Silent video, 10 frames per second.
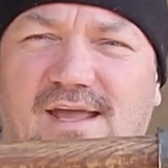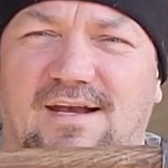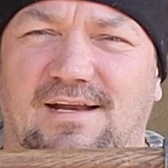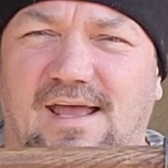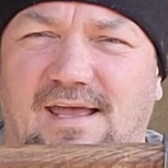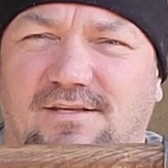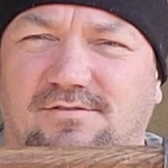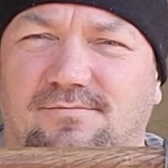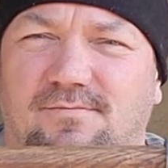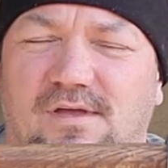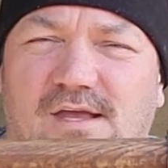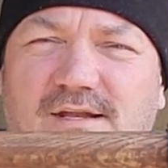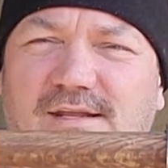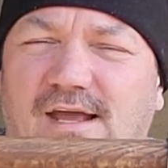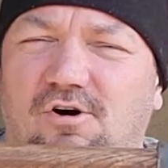and an axe.
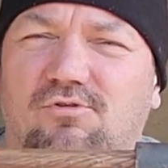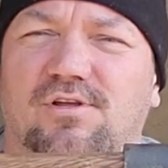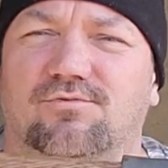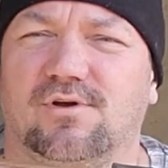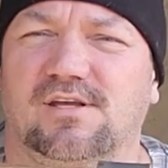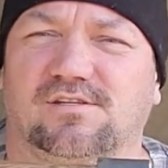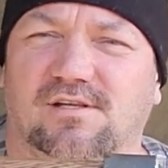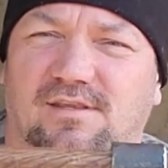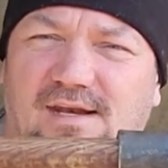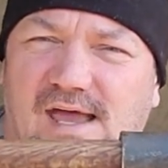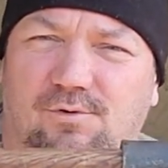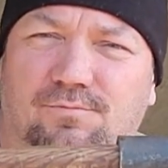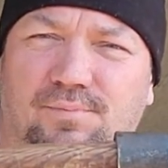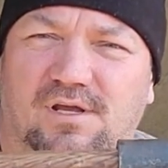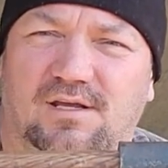The only reason that I
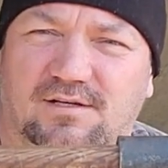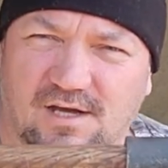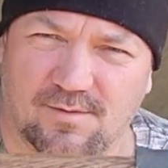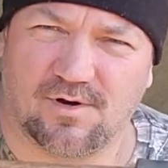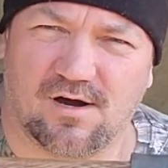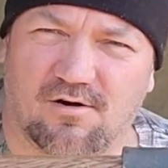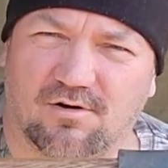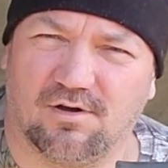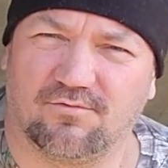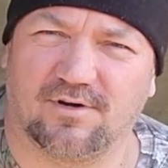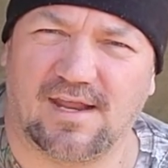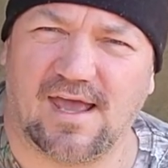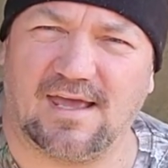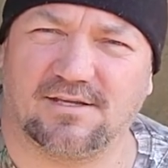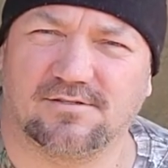would pick a tomahawk over an
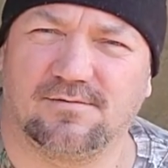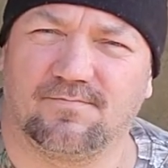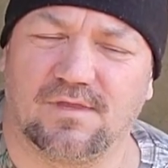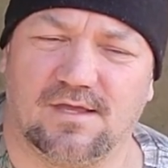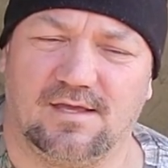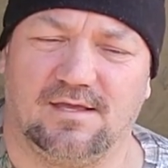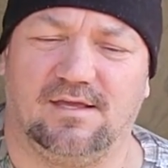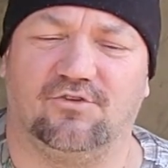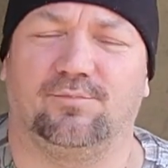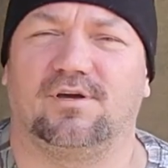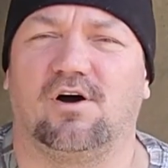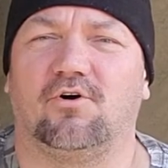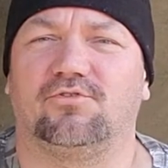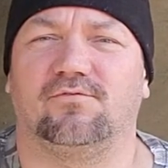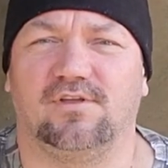axe is
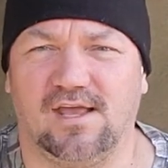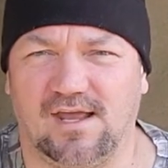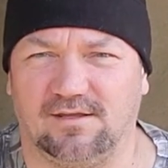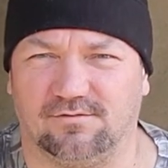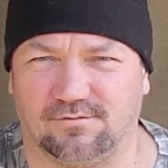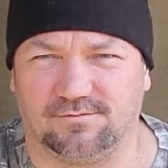because of the handle.